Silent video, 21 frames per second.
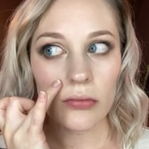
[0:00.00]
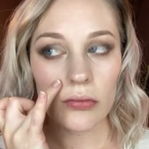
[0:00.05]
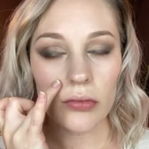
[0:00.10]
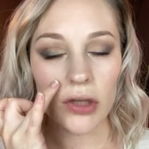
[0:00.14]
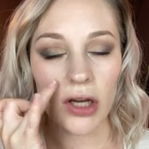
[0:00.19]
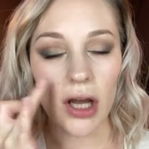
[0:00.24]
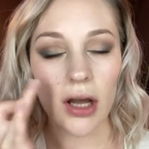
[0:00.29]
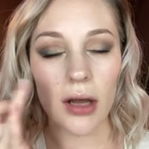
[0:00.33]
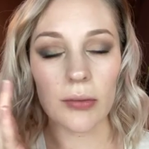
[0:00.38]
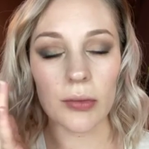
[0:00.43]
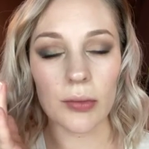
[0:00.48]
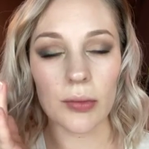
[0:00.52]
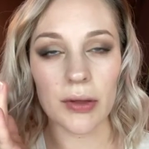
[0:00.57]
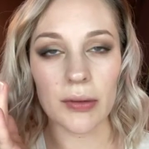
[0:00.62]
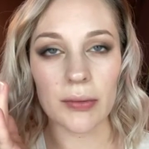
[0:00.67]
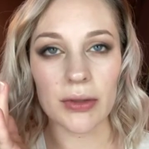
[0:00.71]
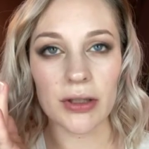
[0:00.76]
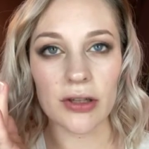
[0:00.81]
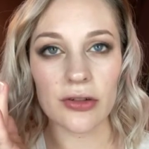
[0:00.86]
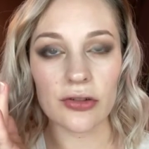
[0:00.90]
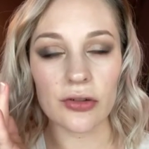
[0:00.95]
Not
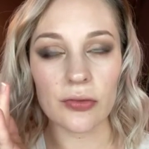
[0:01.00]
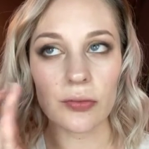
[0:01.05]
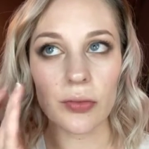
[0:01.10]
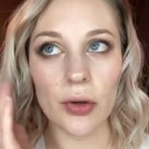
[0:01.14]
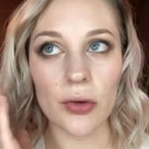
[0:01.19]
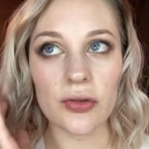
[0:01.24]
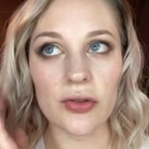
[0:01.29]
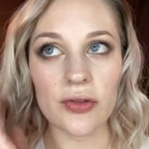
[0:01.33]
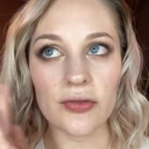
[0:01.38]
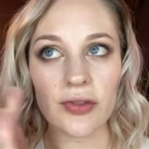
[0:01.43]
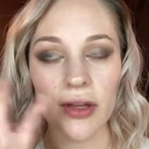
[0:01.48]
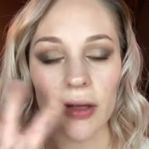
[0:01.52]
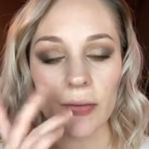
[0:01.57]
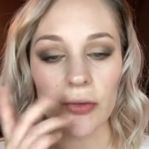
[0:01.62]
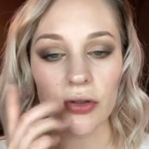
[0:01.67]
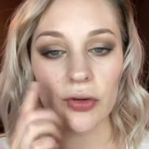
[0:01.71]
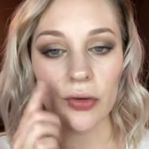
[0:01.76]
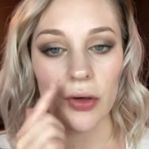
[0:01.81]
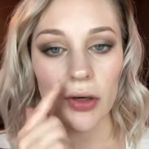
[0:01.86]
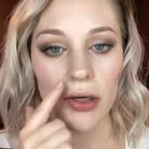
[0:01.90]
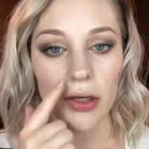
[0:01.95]
hyperpigmentation,
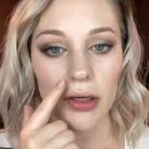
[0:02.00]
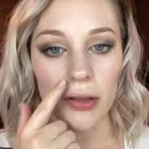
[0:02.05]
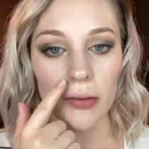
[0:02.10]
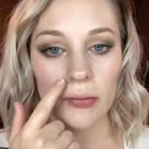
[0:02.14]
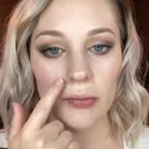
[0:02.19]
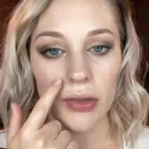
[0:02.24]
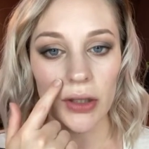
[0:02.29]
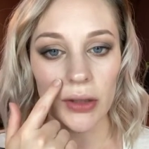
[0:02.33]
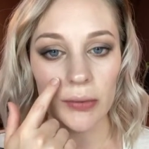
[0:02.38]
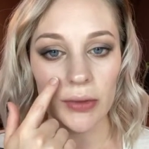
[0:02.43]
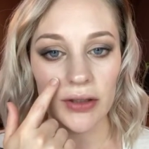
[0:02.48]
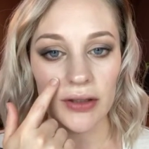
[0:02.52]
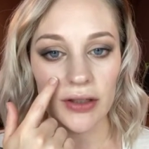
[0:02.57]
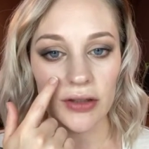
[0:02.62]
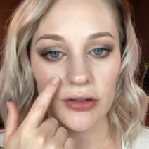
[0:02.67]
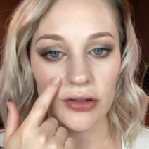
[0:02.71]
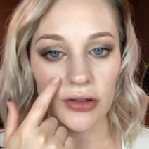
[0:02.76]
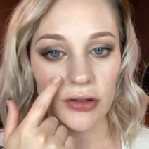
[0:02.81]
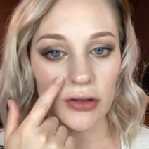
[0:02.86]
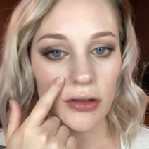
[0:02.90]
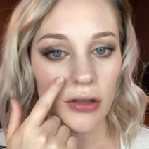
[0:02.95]
post-inflammatory
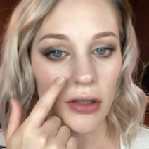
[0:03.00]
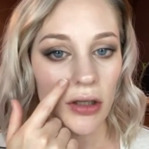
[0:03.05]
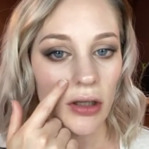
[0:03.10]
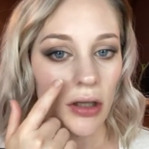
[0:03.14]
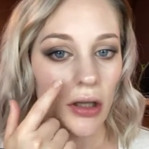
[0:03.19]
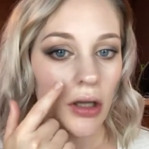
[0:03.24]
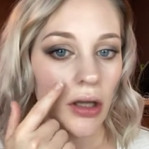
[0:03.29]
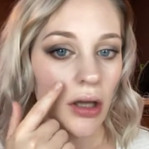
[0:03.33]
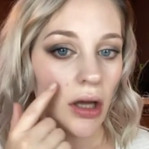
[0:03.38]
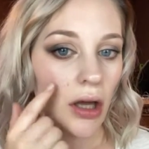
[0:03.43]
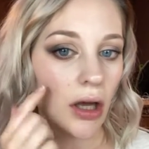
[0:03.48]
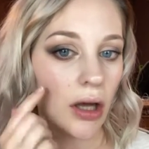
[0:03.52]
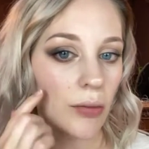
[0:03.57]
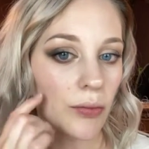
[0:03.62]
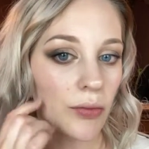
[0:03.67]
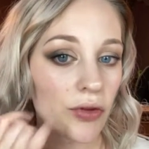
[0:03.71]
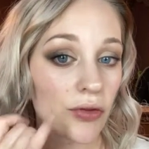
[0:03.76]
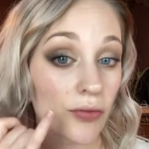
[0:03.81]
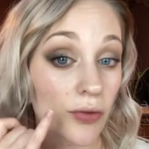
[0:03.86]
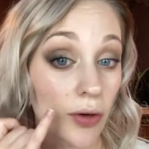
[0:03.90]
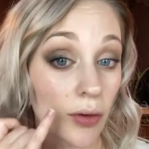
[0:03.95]
pigmentation
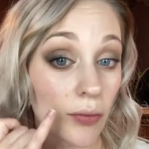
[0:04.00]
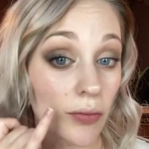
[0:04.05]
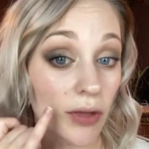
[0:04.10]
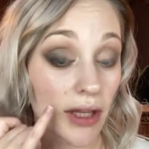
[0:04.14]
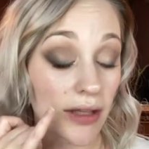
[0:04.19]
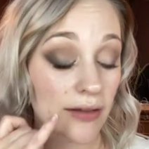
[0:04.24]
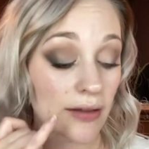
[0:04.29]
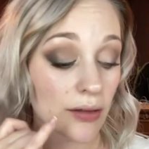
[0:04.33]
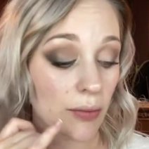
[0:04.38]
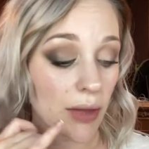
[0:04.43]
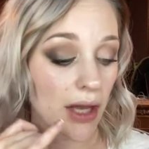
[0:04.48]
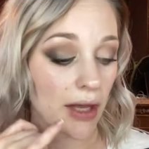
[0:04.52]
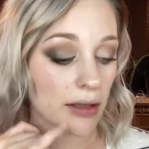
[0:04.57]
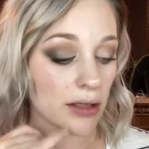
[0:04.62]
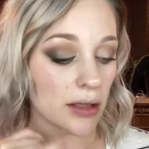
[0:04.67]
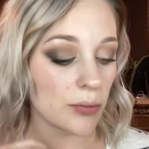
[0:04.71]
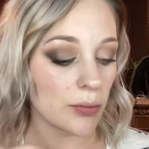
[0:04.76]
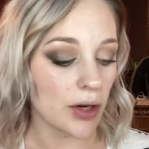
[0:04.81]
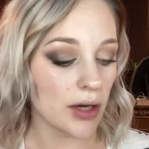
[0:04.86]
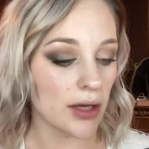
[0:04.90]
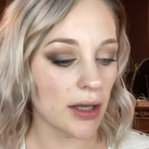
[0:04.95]
from like some
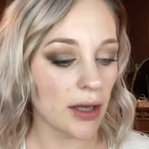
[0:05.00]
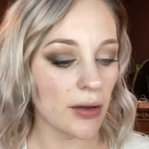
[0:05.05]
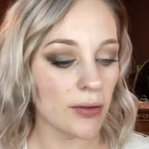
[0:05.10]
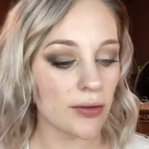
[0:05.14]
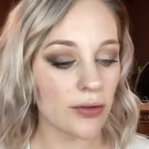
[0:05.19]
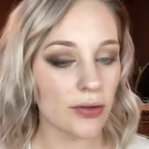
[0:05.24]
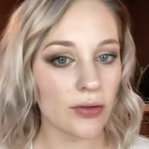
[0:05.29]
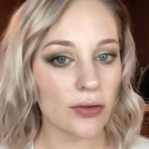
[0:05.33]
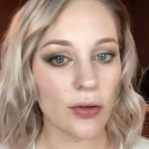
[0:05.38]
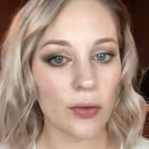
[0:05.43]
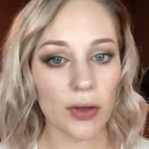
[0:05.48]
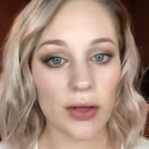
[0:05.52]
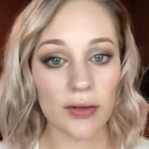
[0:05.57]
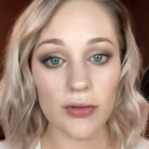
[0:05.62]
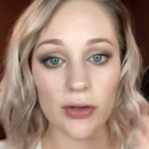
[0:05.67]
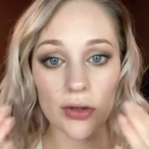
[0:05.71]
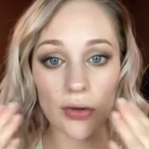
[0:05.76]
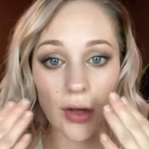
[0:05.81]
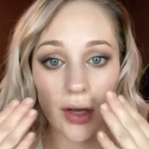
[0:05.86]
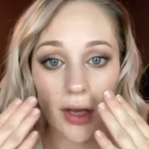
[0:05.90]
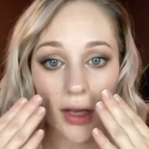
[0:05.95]
acne breakouts. So
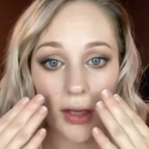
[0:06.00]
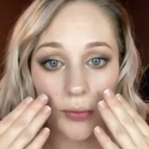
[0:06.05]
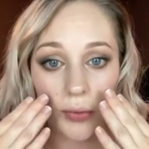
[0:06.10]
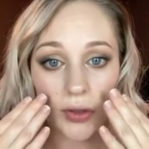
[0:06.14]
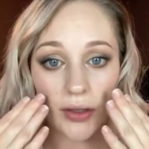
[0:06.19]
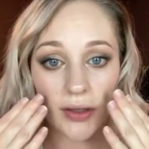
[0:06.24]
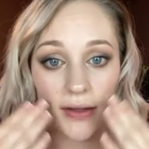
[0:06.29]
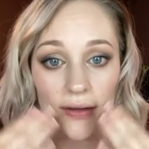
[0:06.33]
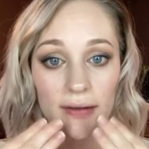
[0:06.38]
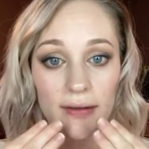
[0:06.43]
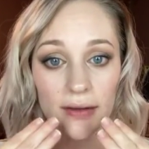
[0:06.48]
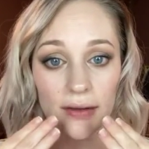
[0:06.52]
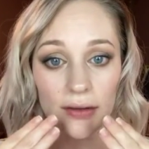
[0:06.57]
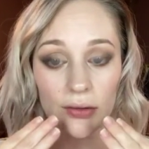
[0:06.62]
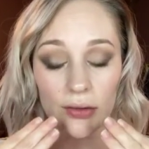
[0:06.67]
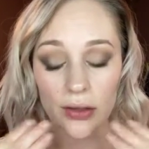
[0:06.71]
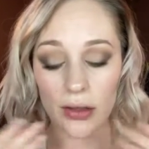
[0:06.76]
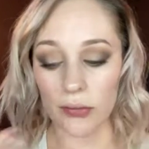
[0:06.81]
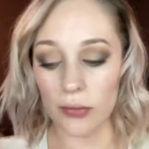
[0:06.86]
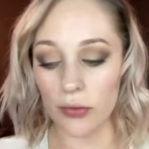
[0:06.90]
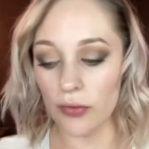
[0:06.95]
even though I had put
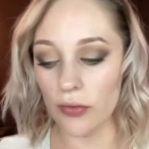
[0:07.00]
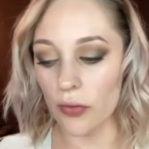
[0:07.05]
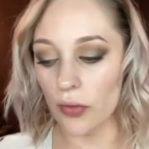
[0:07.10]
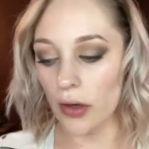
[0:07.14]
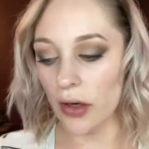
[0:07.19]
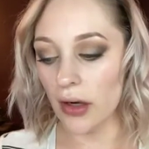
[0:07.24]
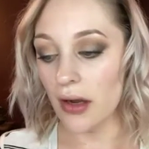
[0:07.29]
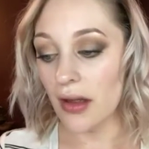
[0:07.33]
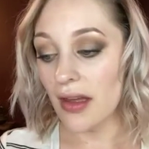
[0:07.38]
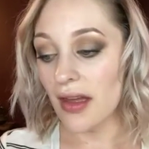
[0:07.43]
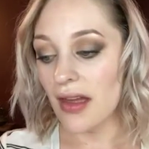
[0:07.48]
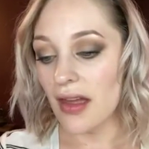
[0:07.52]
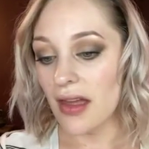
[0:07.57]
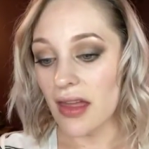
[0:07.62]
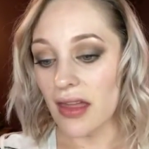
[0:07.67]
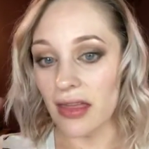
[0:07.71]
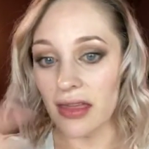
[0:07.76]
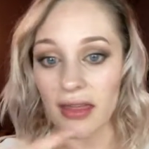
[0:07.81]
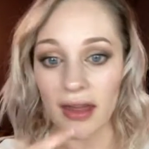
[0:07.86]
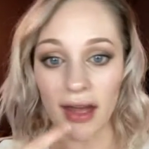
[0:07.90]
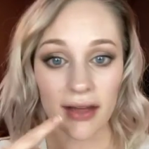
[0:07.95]
concealer on before,
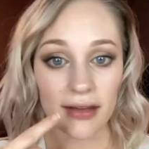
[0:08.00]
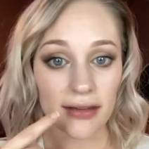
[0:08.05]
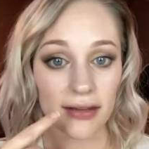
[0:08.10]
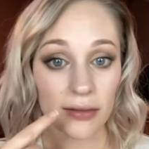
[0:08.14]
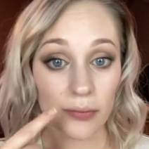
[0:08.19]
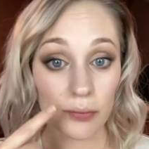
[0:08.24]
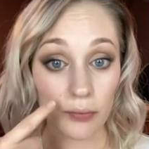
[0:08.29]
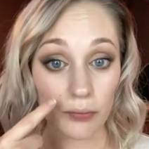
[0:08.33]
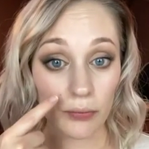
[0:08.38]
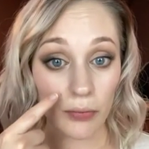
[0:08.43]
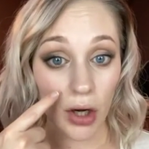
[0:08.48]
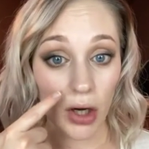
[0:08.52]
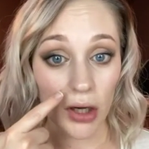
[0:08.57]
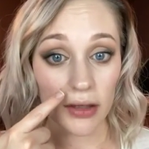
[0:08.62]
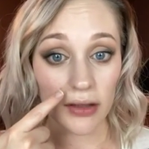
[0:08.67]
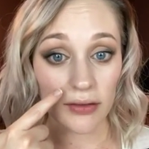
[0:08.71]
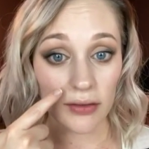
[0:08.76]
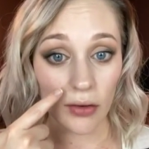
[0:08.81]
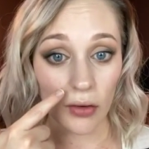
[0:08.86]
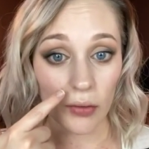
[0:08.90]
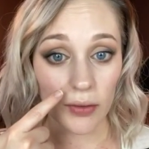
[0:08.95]
that
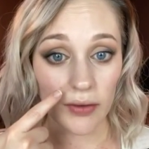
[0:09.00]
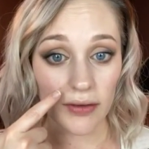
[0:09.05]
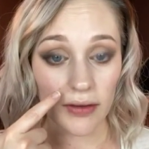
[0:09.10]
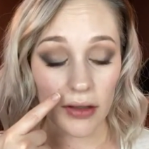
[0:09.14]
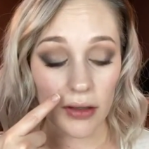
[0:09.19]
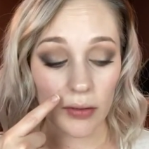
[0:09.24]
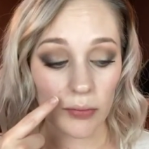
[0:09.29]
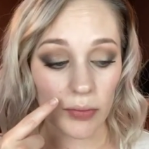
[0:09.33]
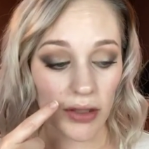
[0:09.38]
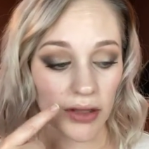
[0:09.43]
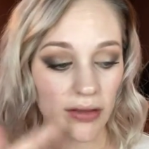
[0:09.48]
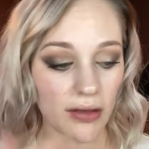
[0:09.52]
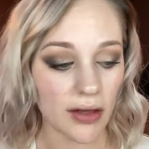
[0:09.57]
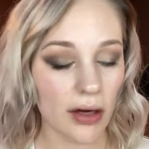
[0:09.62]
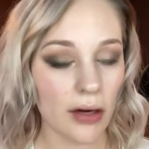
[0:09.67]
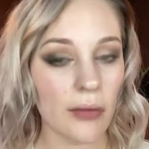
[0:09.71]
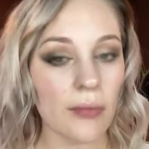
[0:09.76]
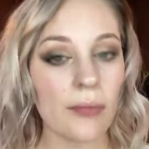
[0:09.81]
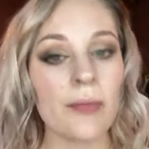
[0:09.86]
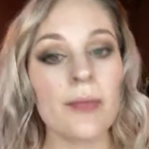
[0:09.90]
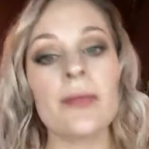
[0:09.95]
mark is always going to be
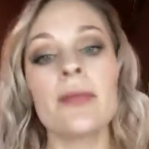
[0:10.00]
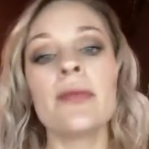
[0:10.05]
there.